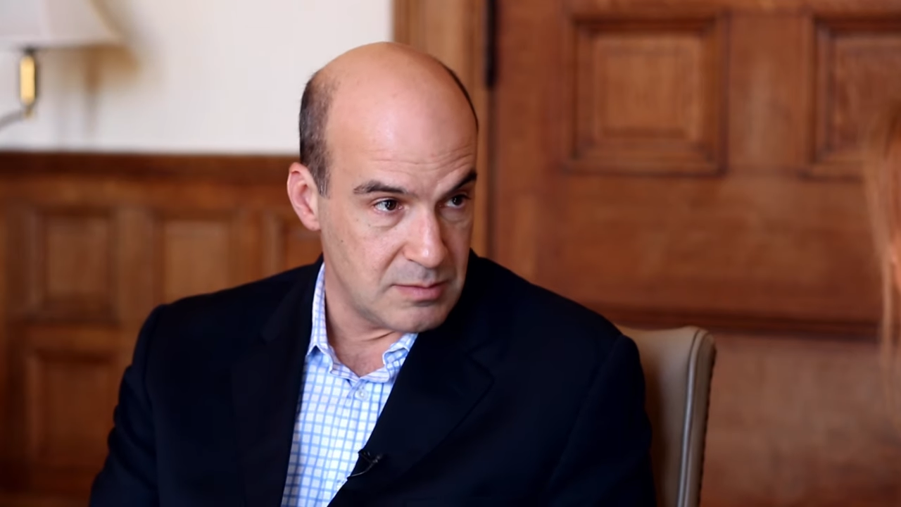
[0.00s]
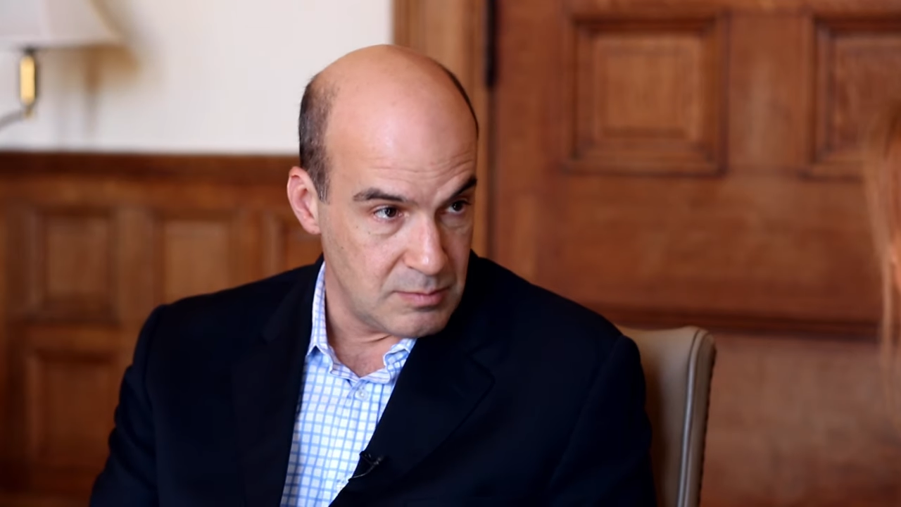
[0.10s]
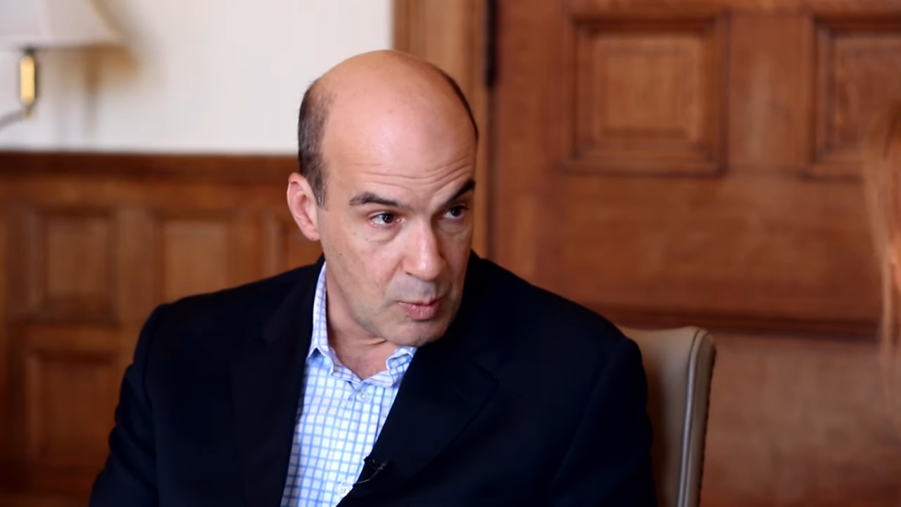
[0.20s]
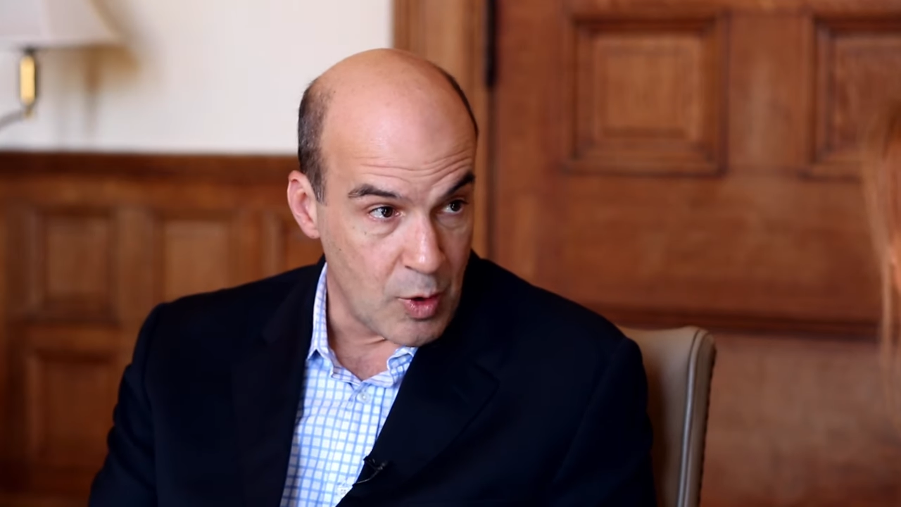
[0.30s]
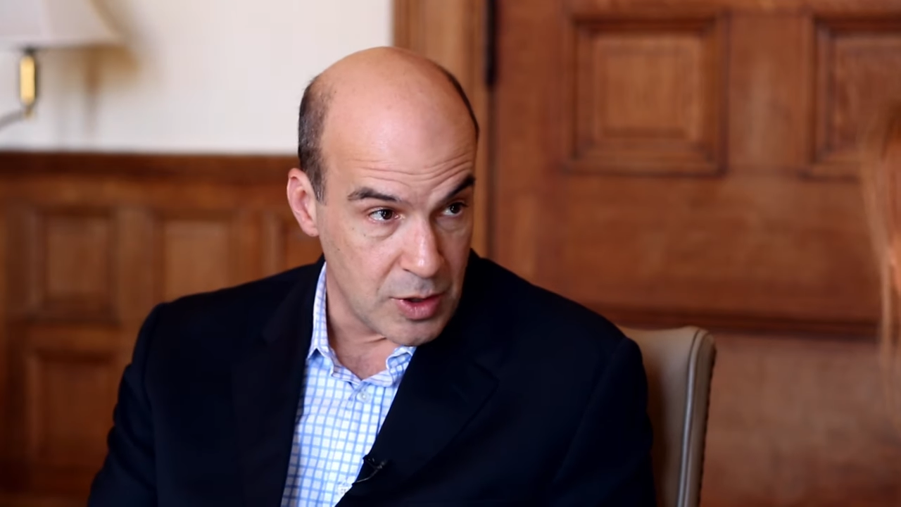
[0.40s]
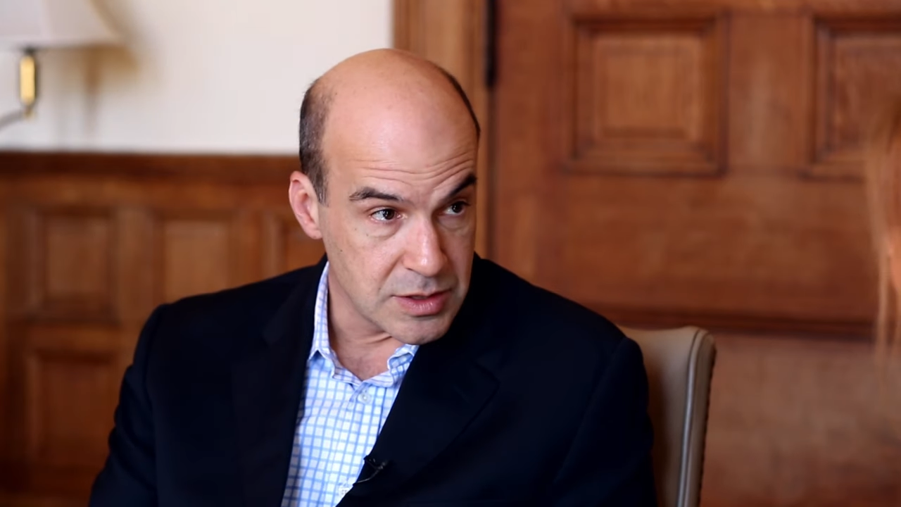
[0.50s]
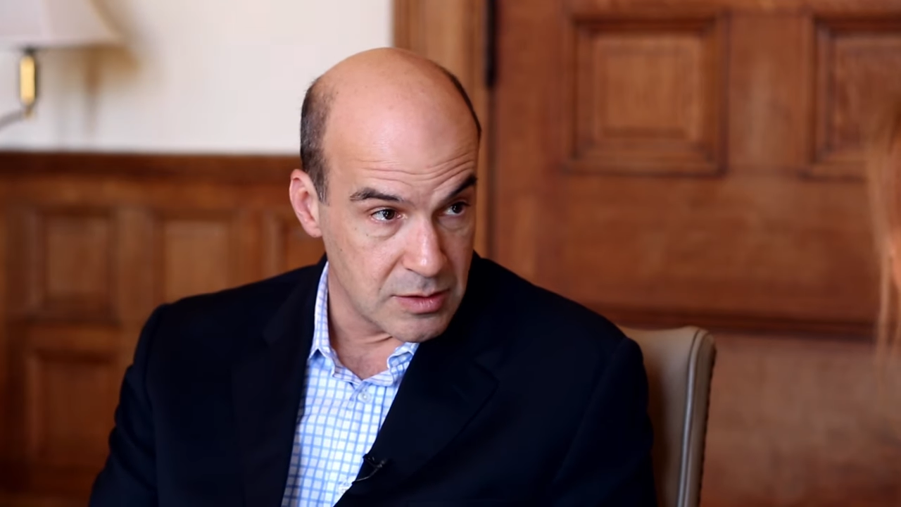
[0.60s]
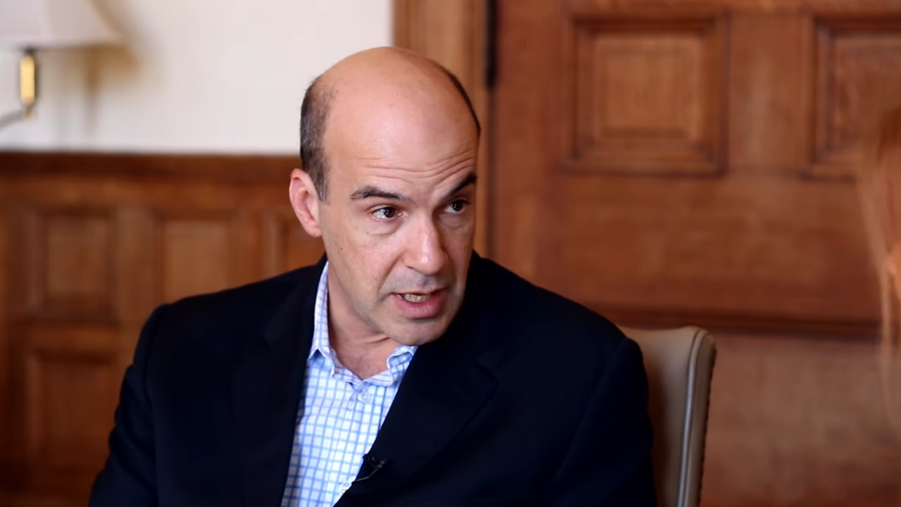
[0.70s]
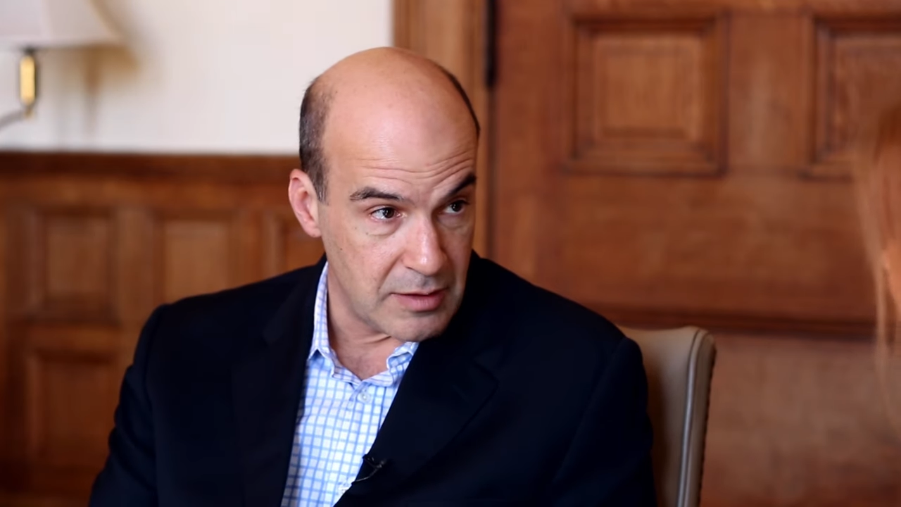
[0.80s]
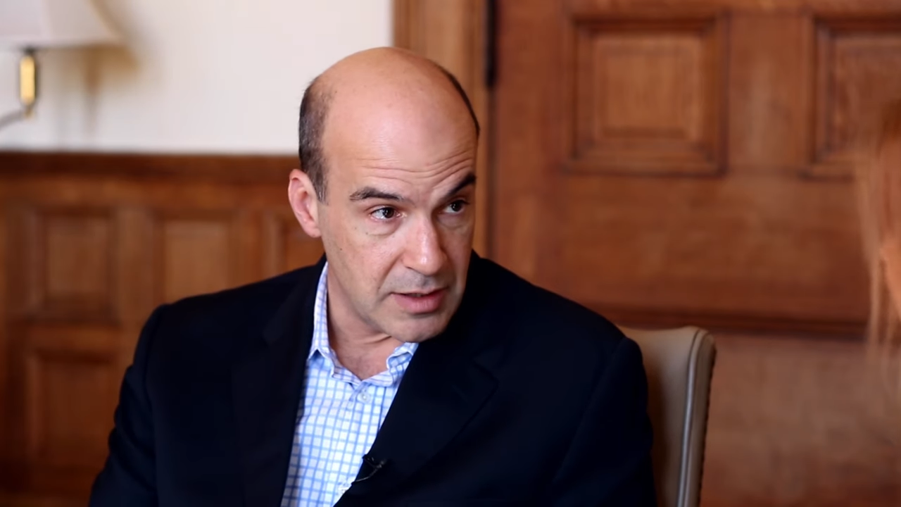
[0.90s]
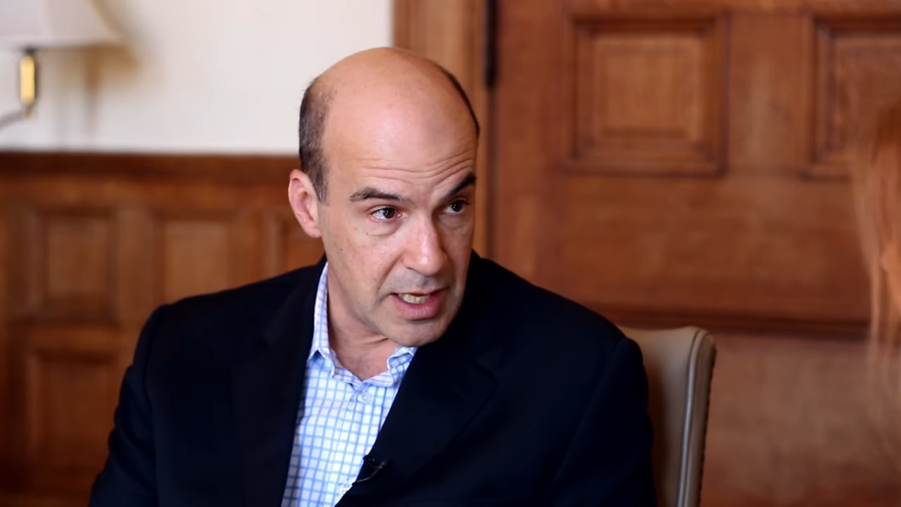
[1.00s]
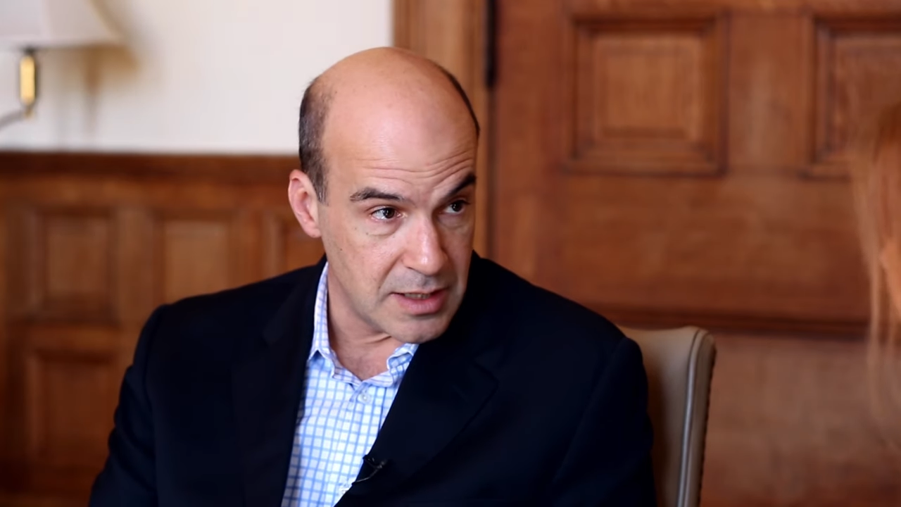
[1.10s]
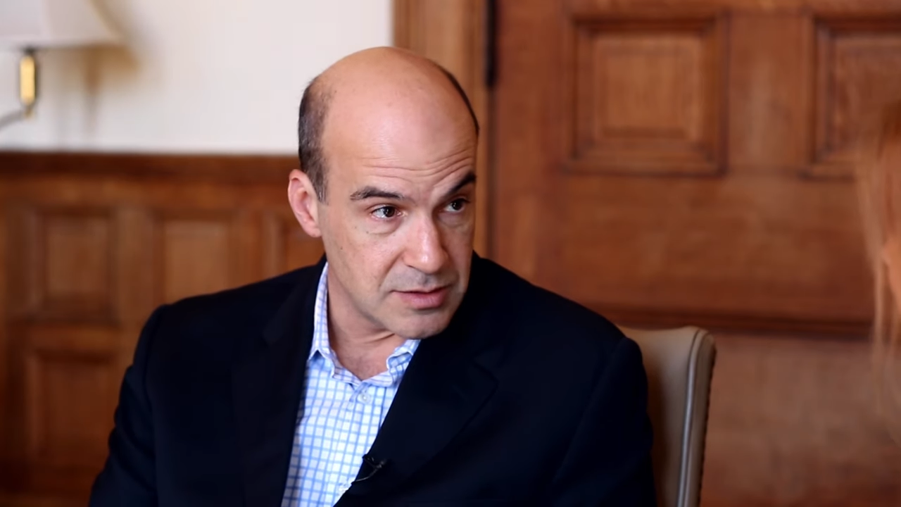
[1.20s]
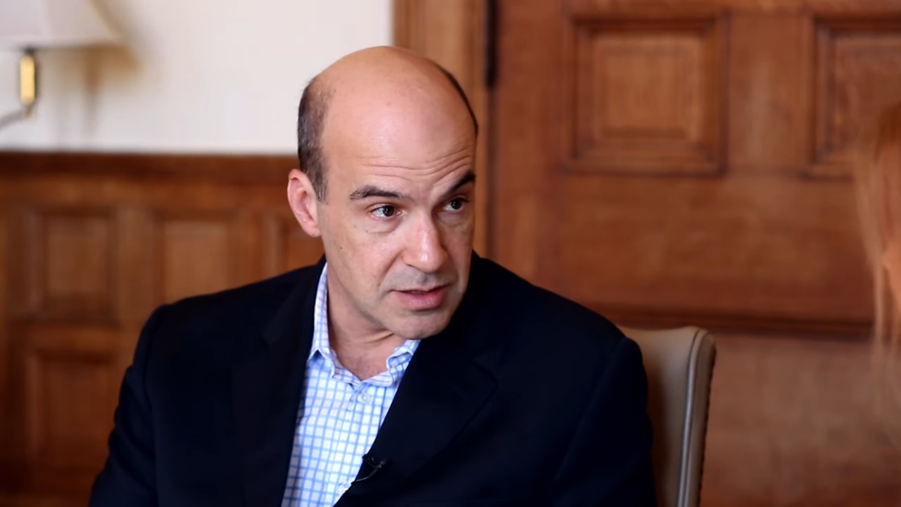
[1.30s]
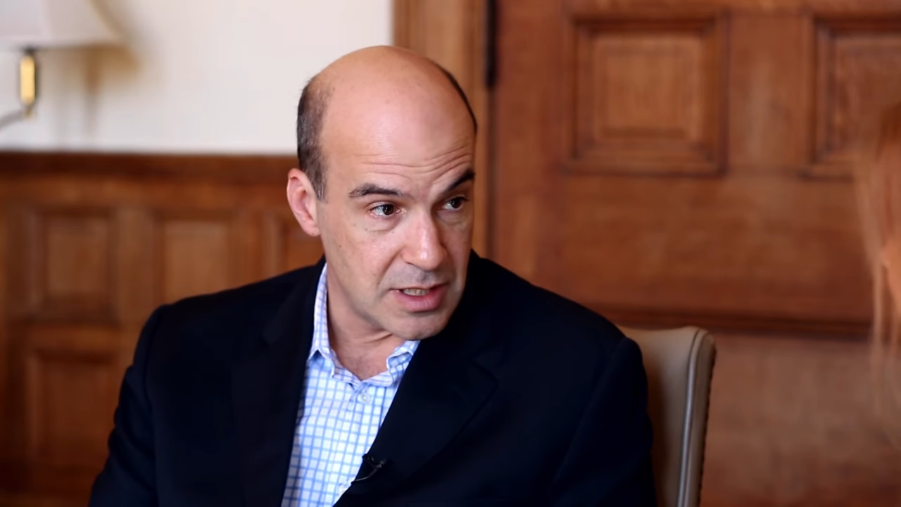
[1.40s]
Memorial Sloan Kettering
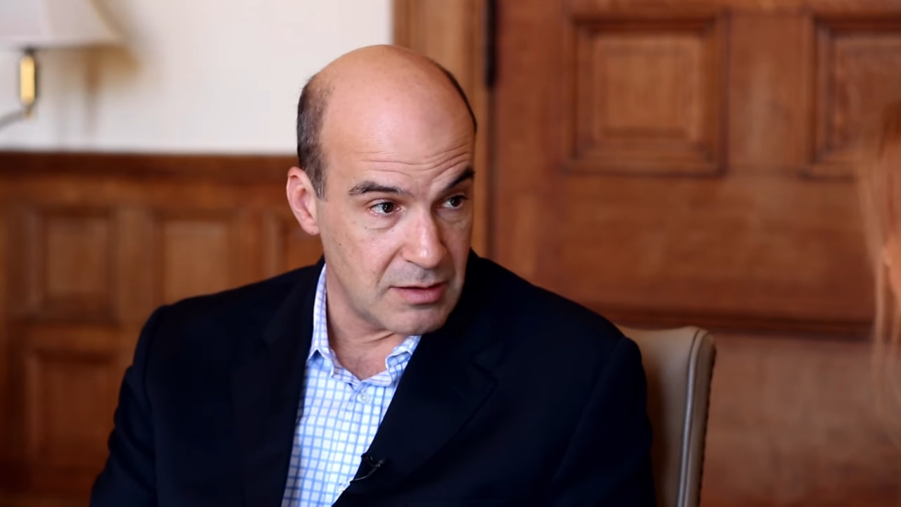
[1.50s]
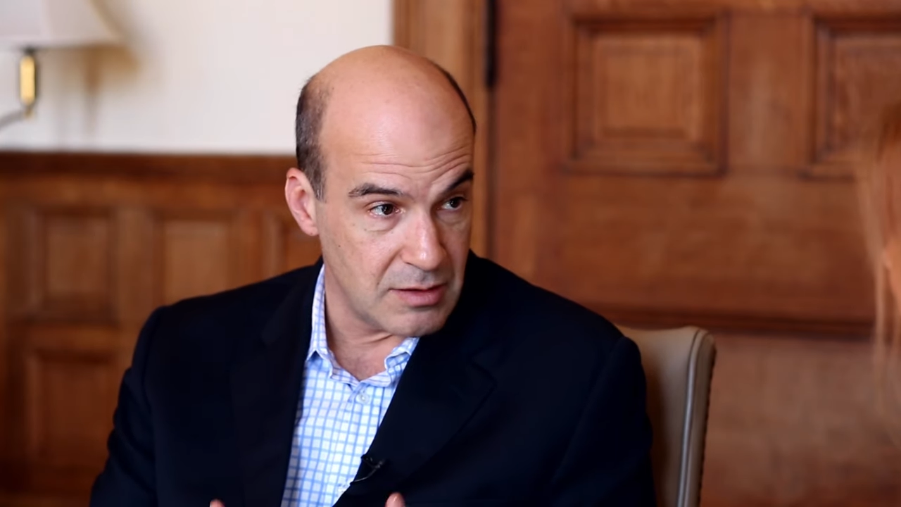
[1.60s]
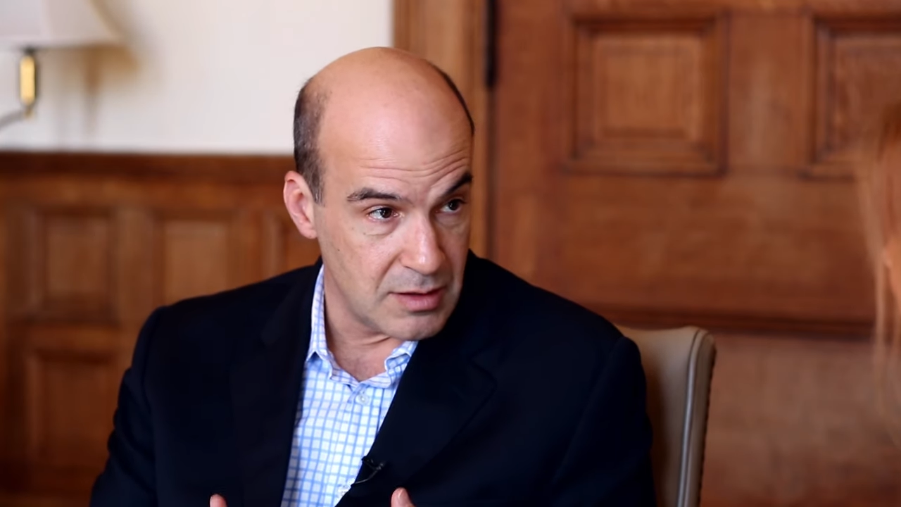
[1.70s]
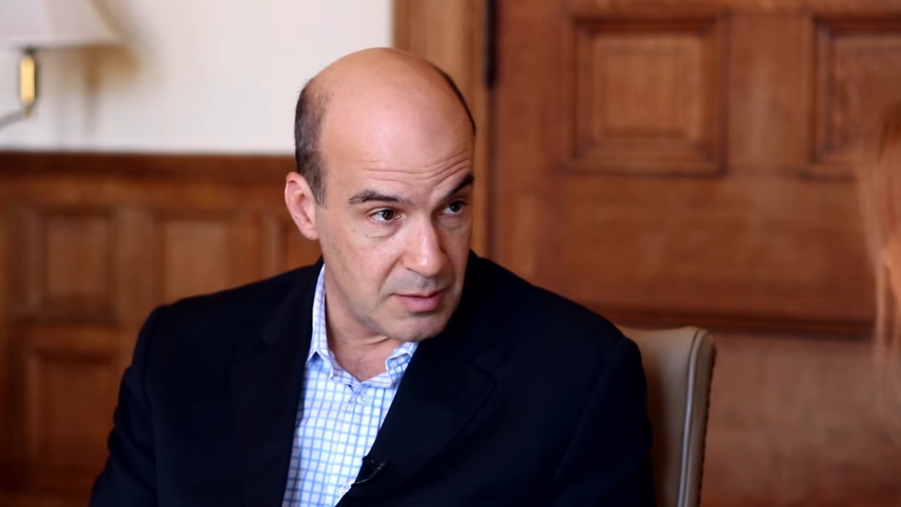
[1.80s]
Cancer Center,